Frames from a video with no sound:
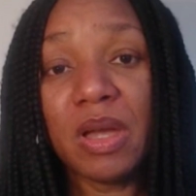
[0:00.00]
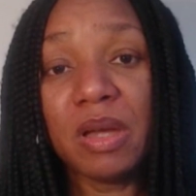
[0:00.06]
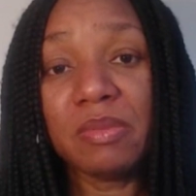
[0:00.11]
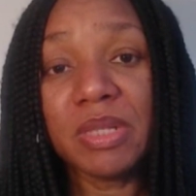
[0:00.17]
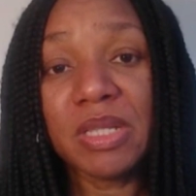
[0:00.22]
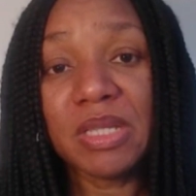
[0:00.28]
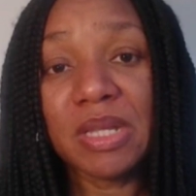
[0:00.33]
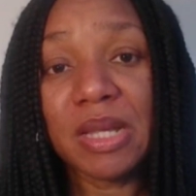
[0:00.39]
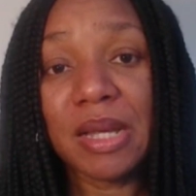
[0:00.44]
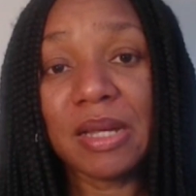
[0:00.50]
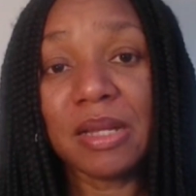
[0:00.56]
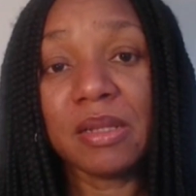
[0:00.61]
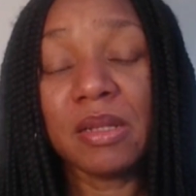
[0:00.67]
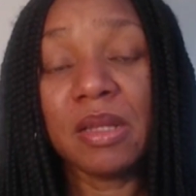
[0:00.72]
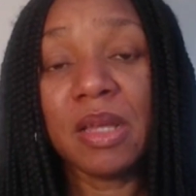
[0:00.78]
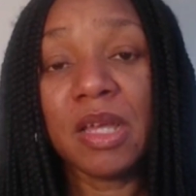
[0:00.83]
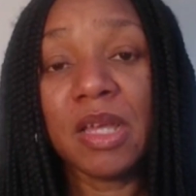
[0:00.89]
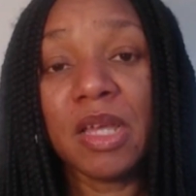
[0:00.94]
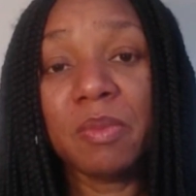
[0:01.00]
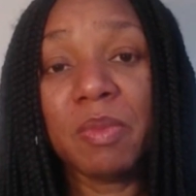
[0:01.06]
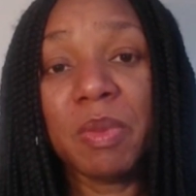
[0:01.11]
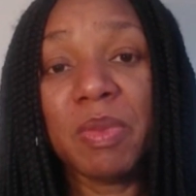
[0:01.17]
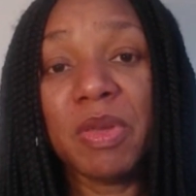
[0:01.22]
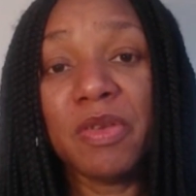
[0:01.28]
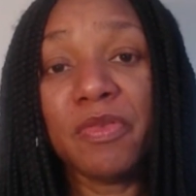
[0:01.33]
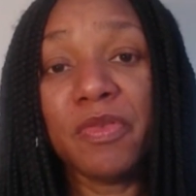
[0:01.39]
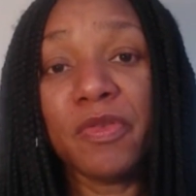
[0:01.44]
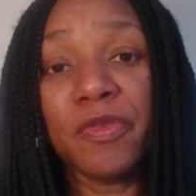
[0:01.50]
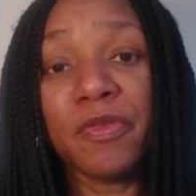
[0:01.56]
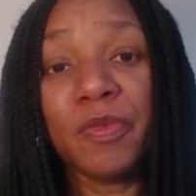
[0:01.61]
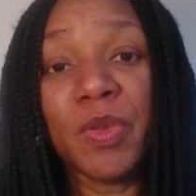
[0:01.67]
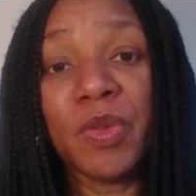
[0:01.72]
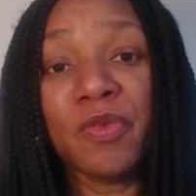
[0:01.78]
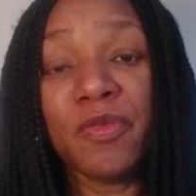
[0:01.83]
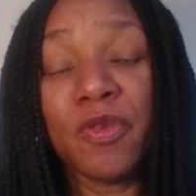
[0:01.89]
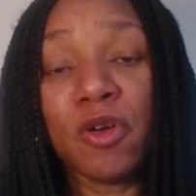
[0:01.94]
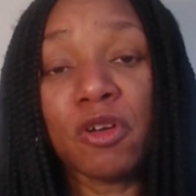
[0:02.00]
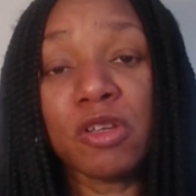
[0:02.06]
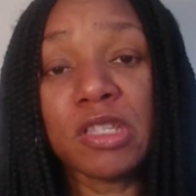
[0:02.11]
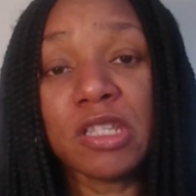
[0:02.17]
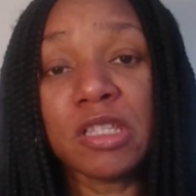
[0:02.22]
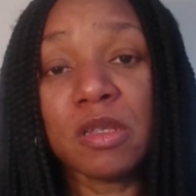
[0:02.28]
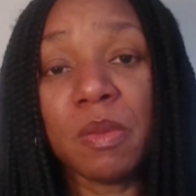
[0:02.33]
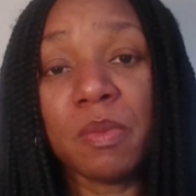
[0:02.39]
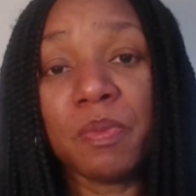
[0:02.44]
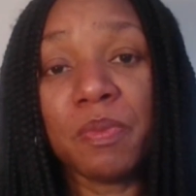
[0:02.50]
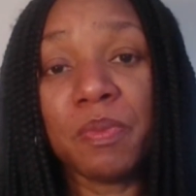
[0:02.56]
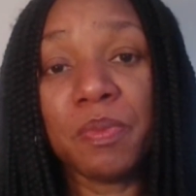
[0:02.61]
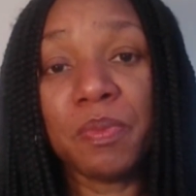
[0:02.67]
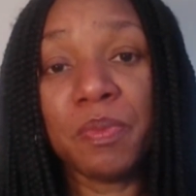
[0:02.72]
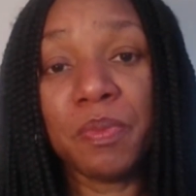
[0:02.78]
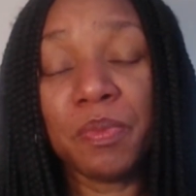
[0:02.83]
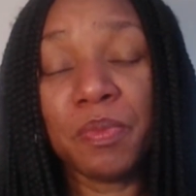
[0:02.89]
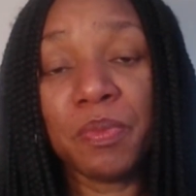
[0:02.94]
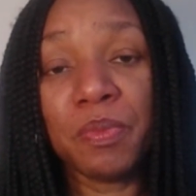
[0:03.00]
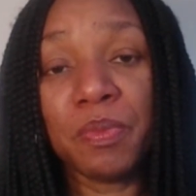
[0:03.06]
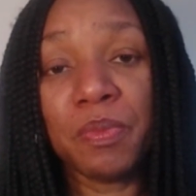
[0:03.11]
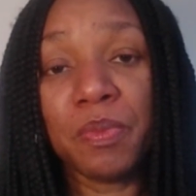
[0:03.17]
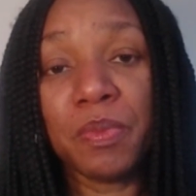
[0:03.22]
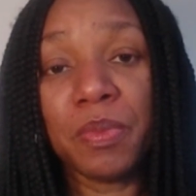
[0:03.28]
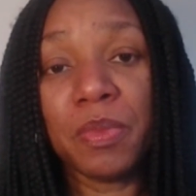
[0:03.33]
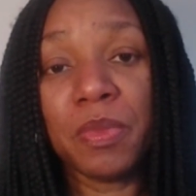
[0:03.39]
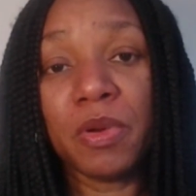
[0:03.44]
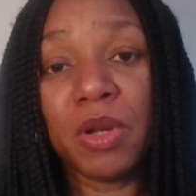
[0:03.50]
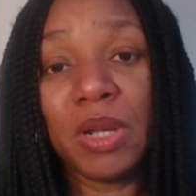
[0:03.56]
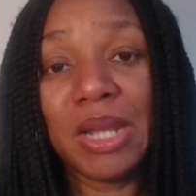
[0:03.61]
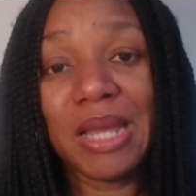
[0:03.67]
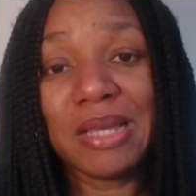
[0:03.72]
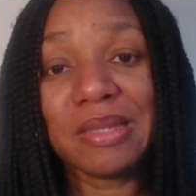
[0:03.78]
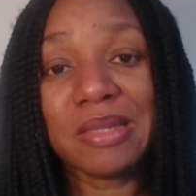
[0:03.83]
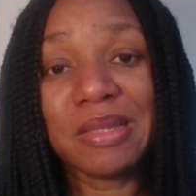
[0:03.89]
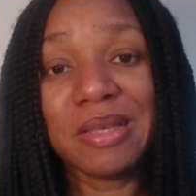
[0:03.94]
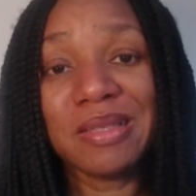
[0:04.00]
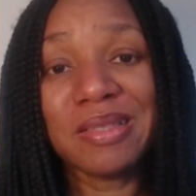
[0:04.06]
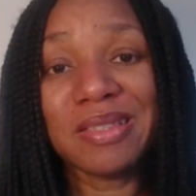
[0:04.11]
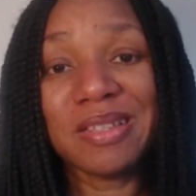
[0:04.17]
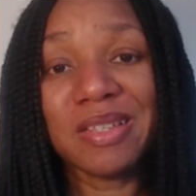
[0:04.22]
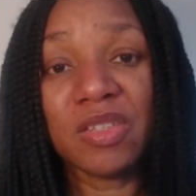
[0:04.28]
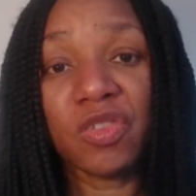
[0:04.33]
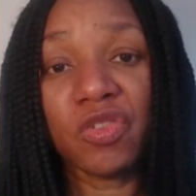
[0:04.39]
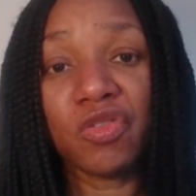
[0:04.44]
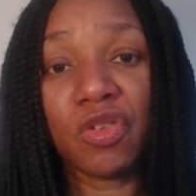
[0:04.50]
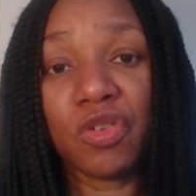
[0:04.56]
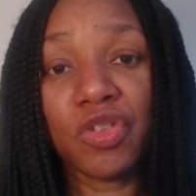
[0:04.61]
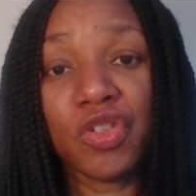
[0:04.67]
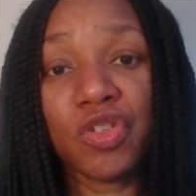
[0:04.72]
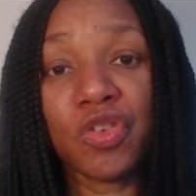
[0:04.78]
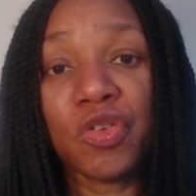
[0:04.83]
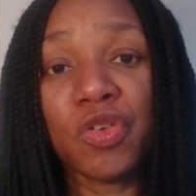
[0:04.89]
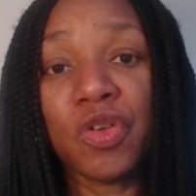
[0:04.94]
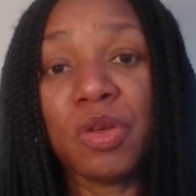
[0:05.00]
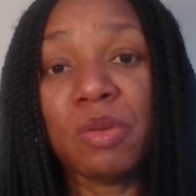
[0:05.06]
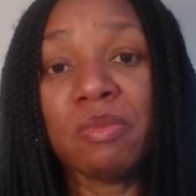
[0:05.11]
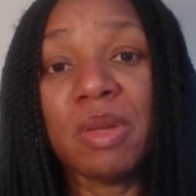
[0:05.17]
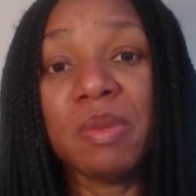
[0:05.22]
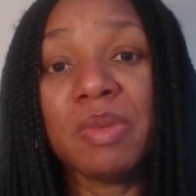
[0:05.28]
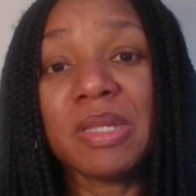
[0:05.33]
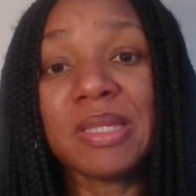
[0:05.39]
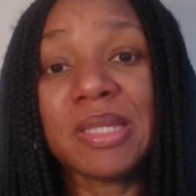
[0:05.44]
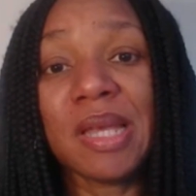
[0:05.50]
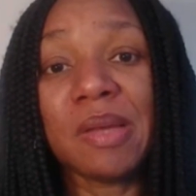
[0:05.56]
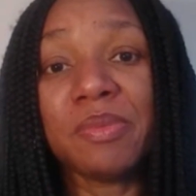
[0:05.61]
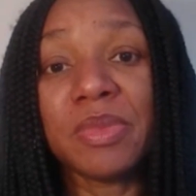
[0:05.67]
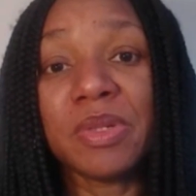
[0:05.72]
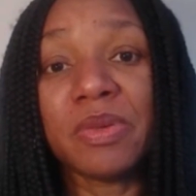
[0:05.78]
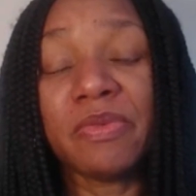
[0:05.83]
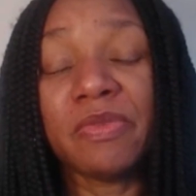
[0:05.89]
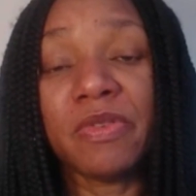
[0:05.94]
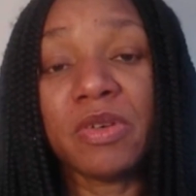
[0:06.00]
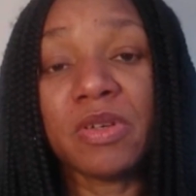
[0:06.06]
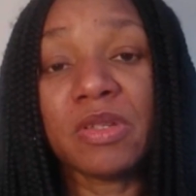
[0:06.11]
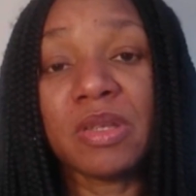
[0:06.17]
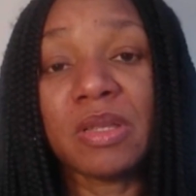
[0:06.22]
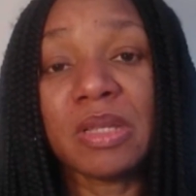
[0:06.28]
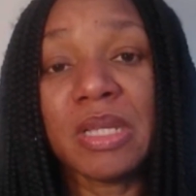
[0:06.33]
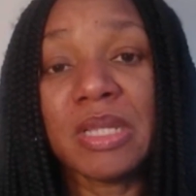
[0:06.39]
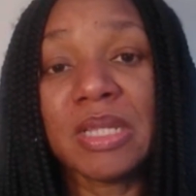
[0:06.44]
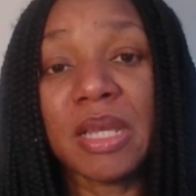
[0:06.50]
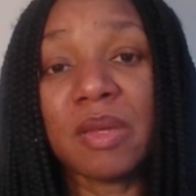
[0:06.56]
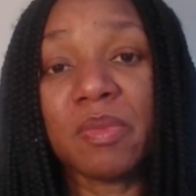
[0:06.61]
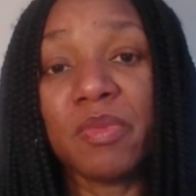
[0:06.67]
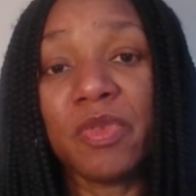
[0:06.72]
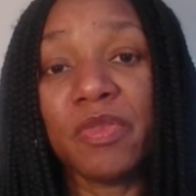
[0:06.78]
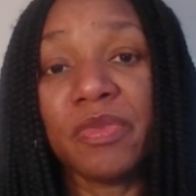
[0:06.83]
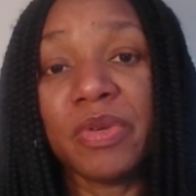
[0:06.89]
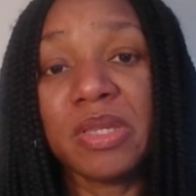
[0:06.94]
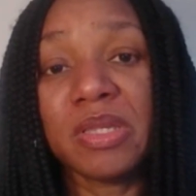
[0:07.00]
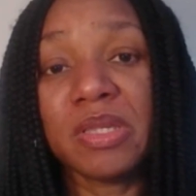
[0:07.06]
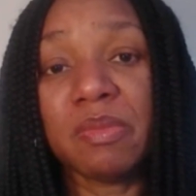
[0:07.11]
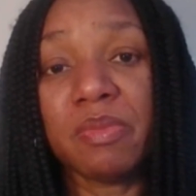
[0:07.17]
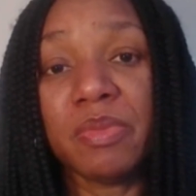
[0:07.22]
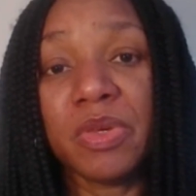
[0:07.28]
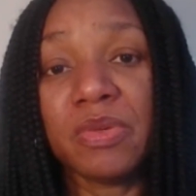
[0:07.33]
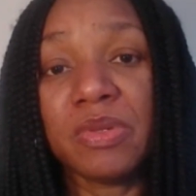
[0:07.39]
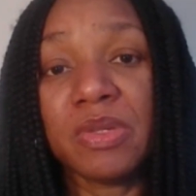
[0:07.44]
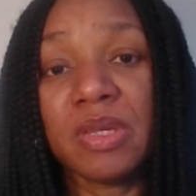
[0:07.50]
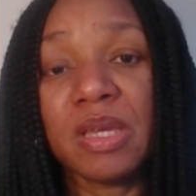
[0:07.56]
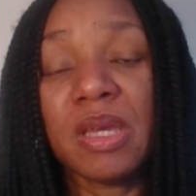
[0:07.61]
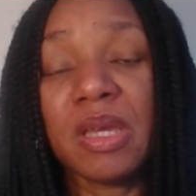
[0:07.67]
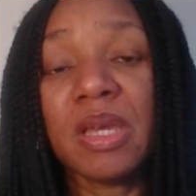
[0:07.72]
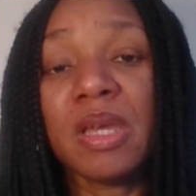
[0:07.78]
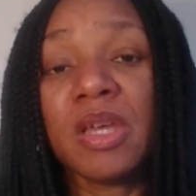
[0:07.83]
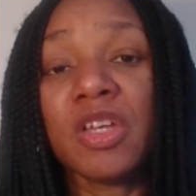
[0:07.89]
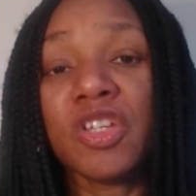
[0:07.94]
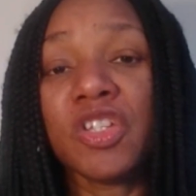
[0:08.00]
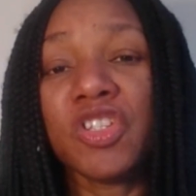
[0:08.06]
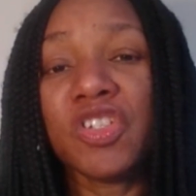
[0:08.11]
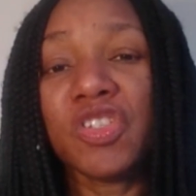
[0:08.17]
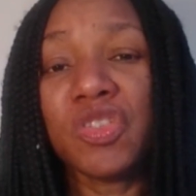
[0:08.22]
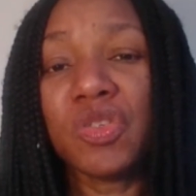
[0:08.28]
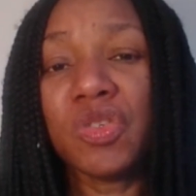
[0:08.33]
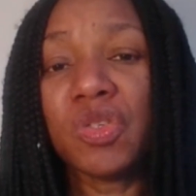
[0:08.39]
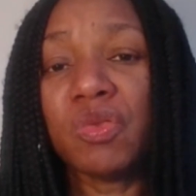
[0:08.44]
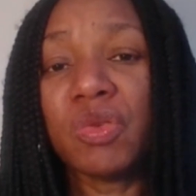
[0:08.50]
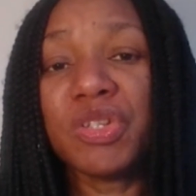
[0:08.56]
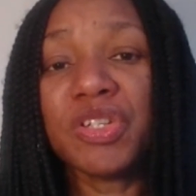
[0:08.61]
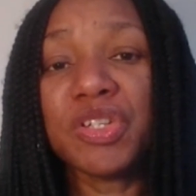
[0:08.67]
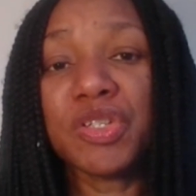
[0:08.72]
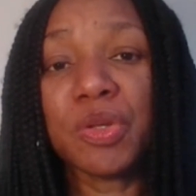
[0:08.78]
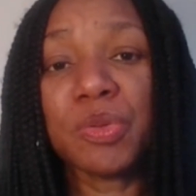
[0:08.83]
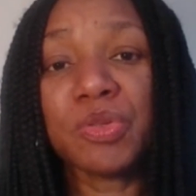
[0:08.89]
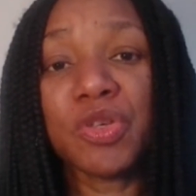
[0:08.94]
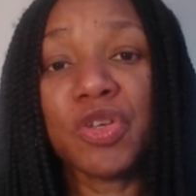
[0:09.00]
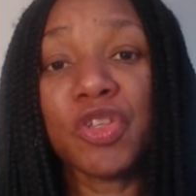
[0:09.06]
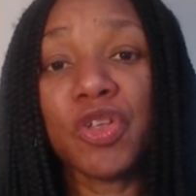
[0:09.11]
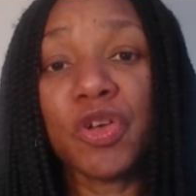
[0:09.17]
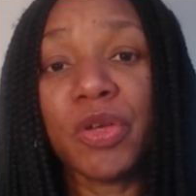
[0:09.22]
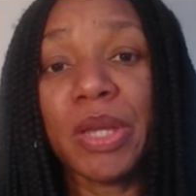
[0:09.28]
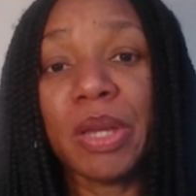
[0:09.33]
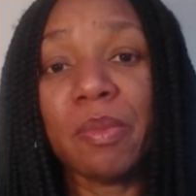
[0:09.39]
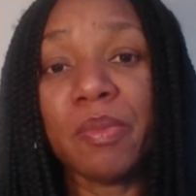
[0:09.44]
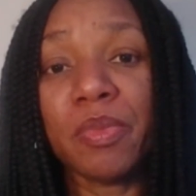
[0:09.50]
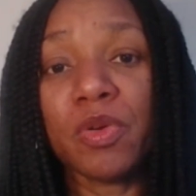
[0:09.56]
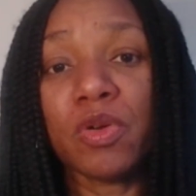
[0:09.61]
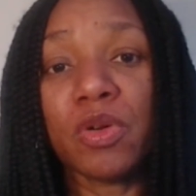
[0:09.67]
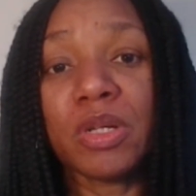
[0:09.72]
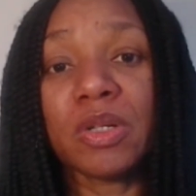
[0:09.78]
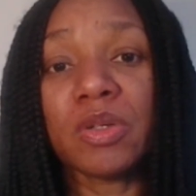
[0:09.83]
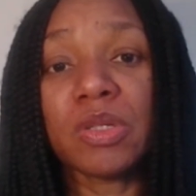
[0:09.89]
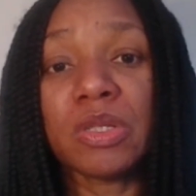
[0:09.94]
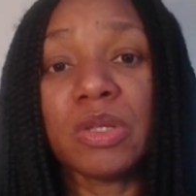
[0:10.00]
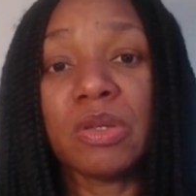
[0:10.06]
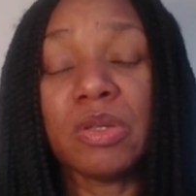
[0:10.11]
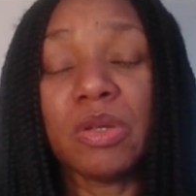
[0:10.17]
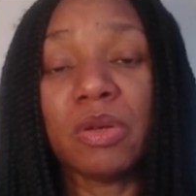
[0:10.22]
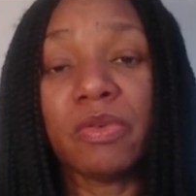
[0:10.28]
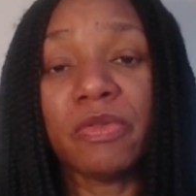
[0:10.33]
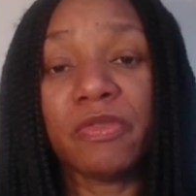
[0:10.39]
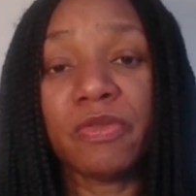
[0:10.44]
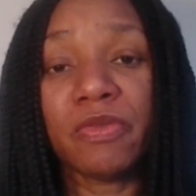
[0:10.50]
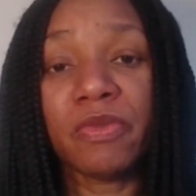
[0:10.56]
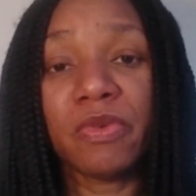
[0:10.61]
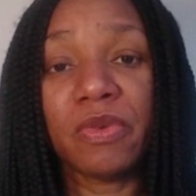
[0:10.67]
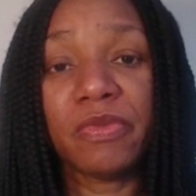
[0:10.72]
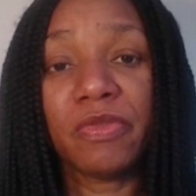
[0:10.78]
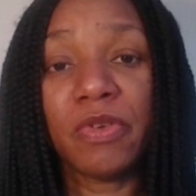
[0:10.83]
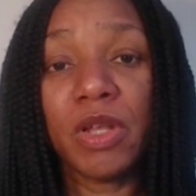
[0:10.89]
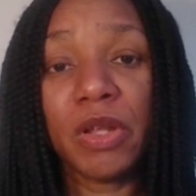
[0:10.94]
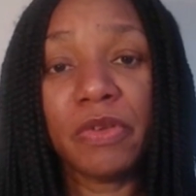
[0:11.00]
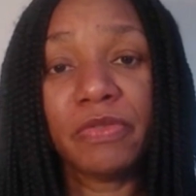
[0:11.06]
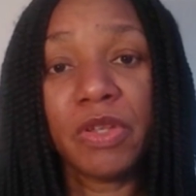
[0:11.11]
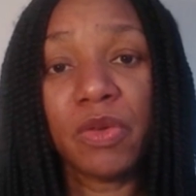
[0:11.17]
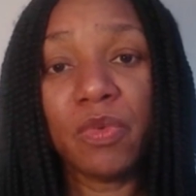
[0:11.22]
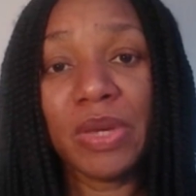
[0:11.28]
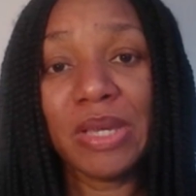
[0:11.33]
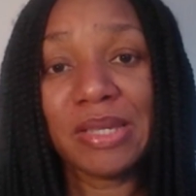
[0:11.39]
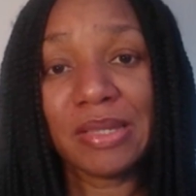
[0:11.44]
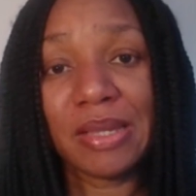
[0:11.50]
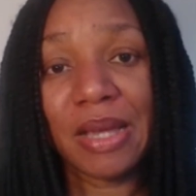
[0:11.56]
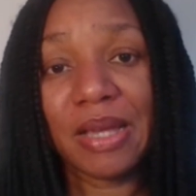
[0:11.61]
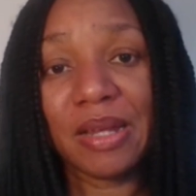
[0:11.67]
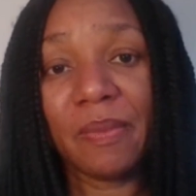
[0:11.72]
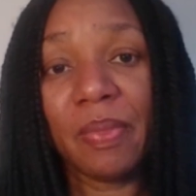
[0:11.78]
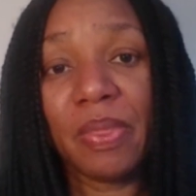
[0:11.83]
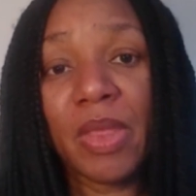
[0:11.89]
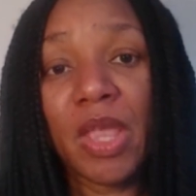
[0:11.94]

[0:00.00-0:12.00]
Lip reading: style. Maybe if you've been focusing on lessons and structure, maybe it's time to focus on things like movies and music, just to switch it up so you don't get bored or so you don't fall off the wayside.